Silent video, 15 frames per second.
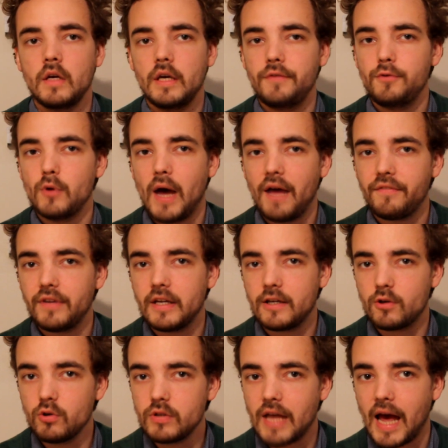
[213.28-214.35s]
If you have a
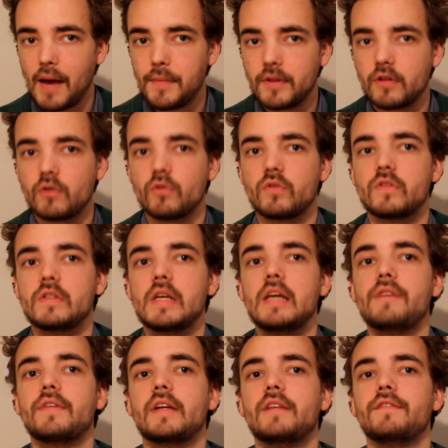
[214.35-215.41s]
good habit to
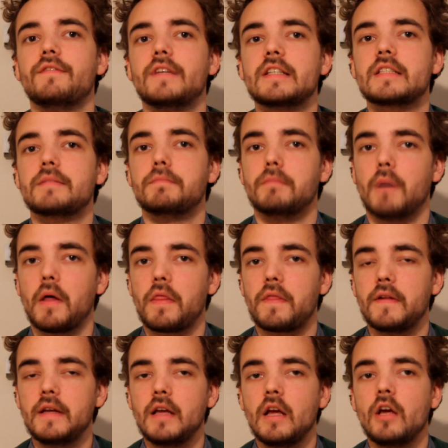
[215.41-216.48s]
save and invest
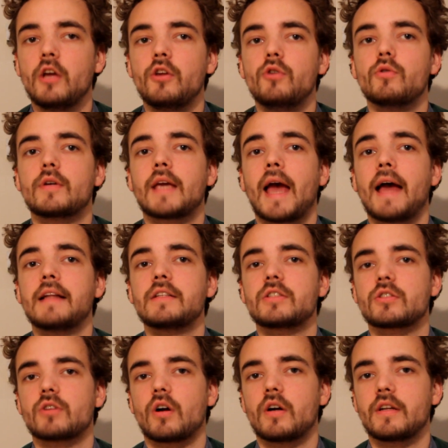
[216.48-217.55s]
monthly, you can
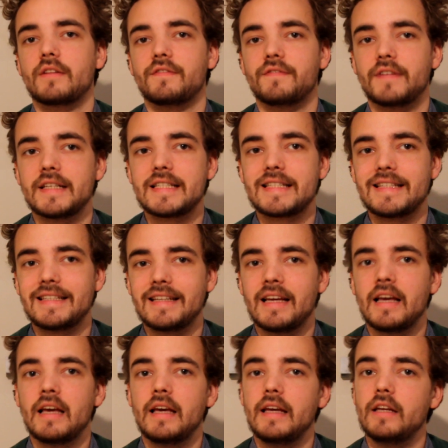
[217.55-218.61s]
start investing
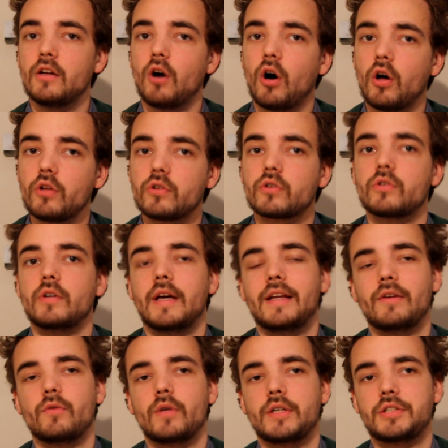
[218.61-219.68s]
in other
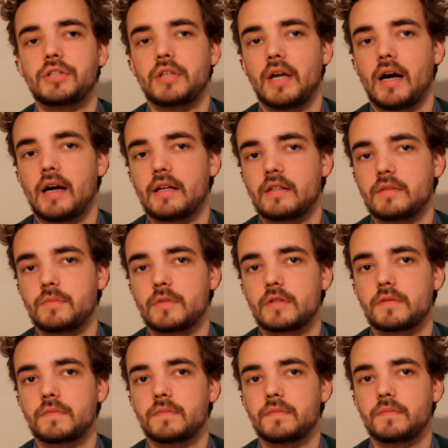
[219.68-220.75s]
enriching
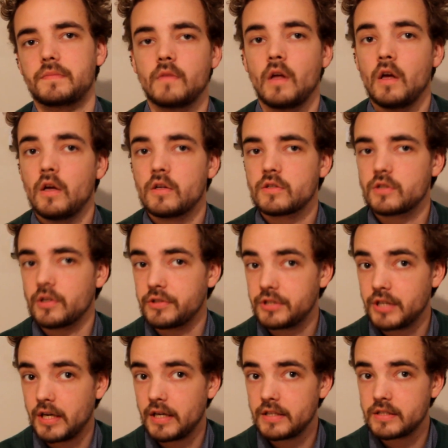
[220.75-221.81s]
items, such
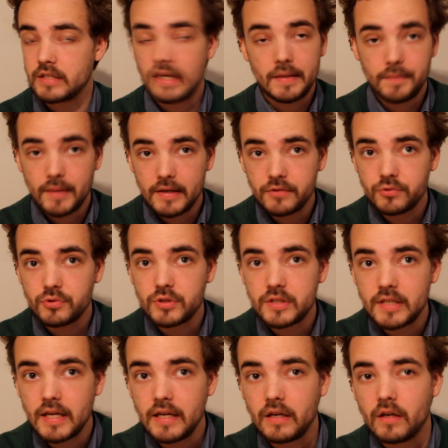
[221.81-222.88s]
as a place to
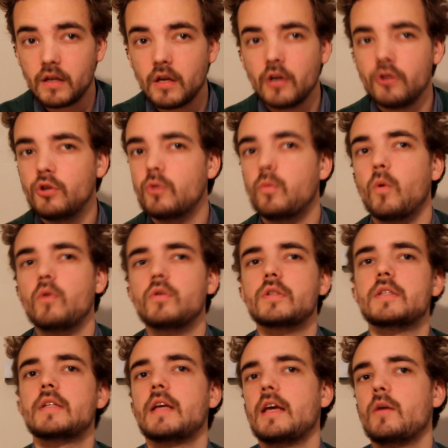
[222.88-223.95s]
stay. You won't
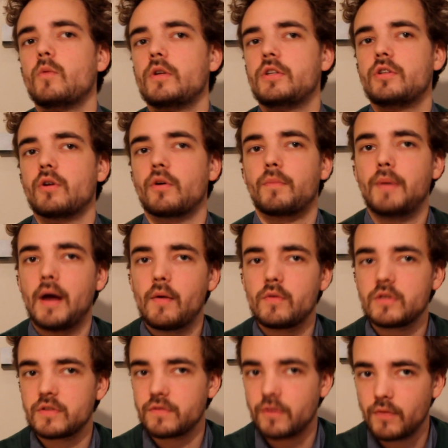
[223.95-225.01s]
stay with your
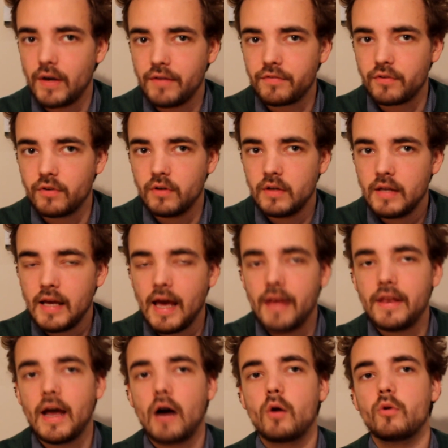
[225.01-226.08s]
parents forever, and
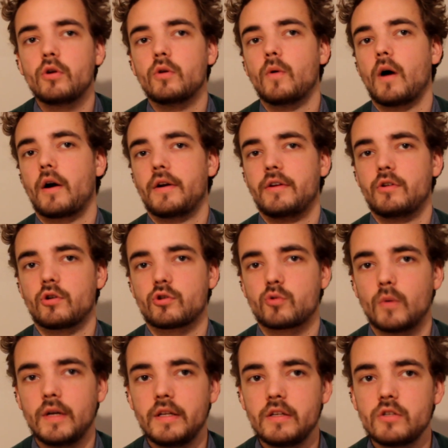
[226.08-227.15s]
now you are in your
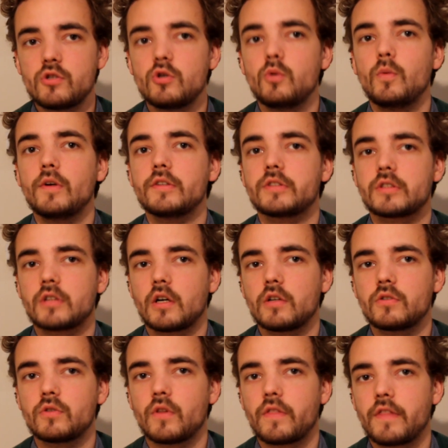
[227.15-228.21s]
20s, you will start
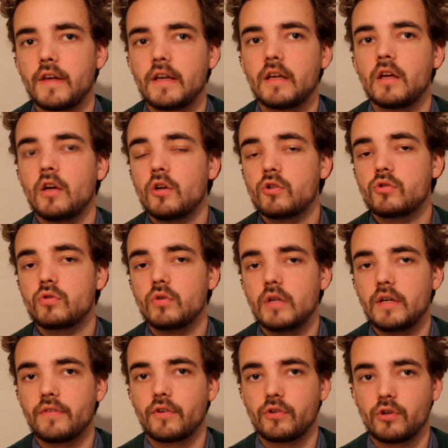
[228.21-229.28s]
to think to
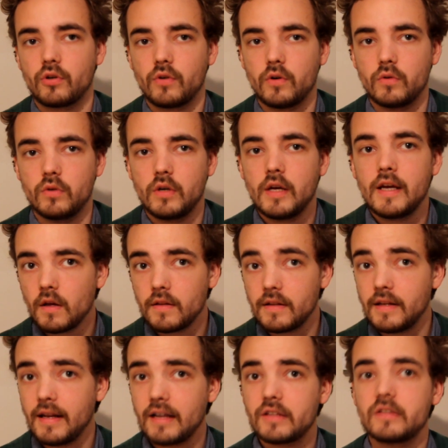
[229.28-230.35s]
live on your own. The
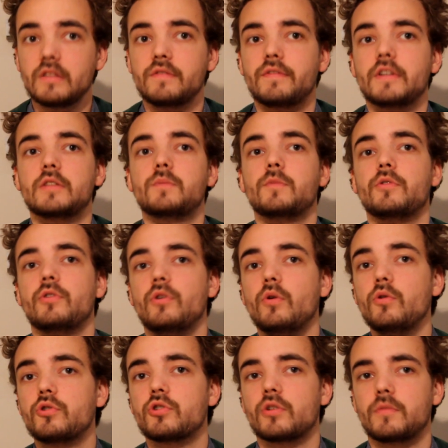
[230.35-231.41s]
next investment
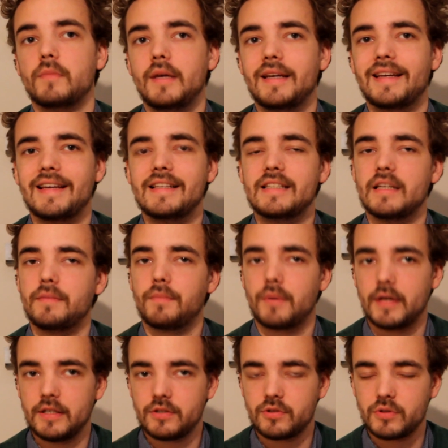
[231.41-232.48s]
you should make is a
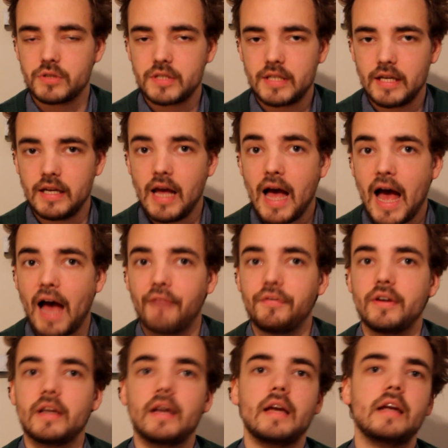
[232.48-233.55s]
place to stay.
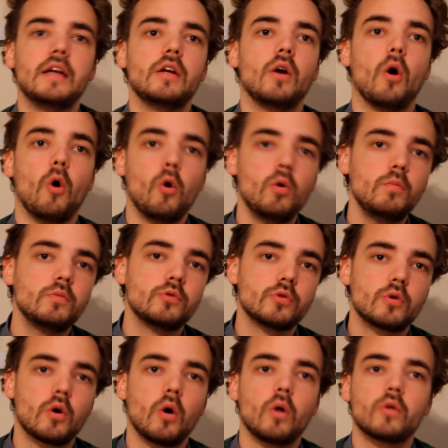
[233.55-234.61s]
Having a home to
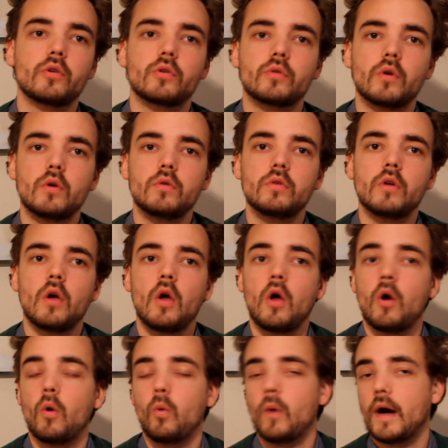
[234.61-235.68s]
call your own,
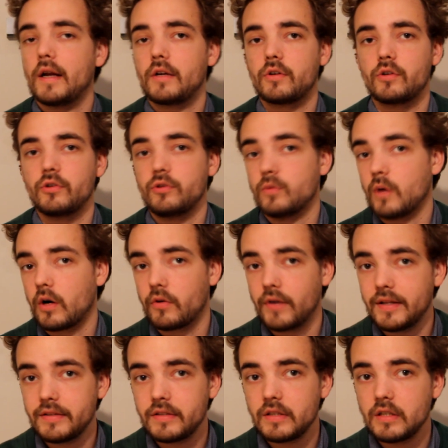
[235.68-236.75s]
whether you are
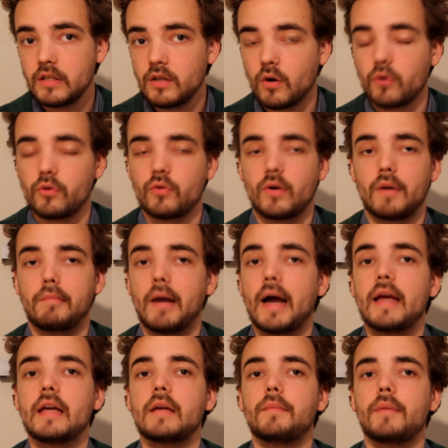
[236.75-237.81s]
renting or you are
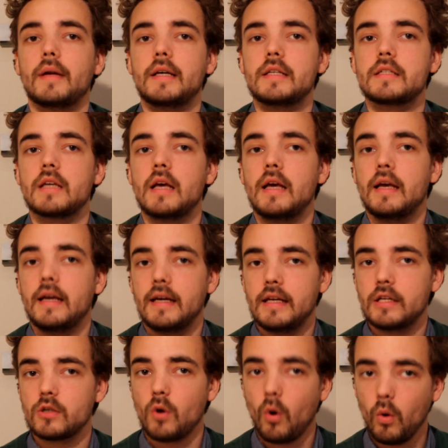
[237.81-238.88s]
buying a place, it
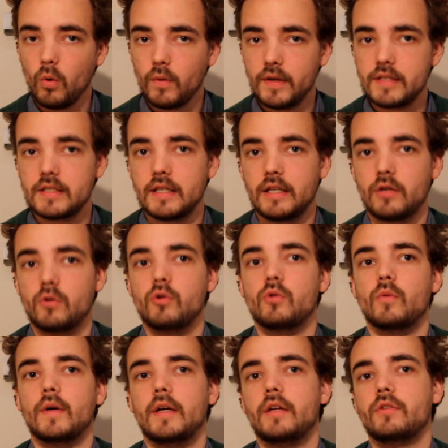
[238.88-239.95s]
is always a
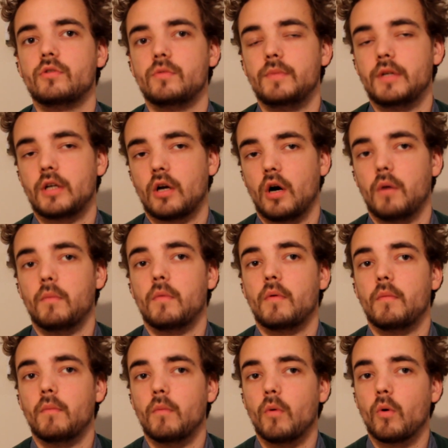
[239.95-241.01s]
good way to become
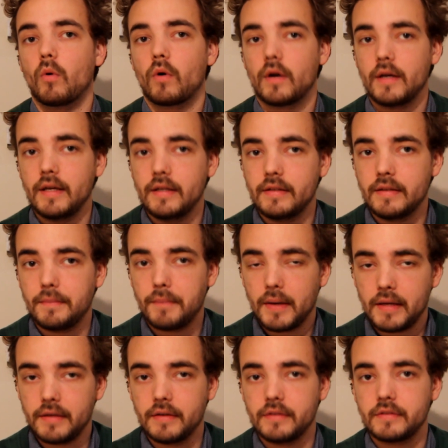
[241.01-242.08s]
more
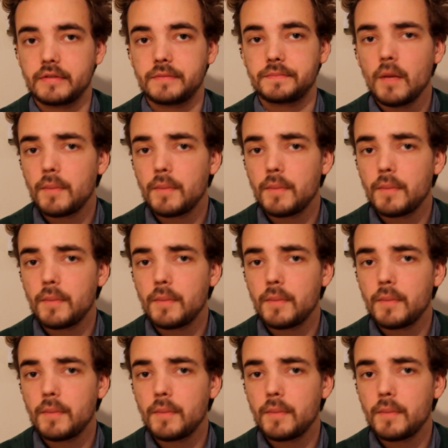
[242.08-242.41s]
independent.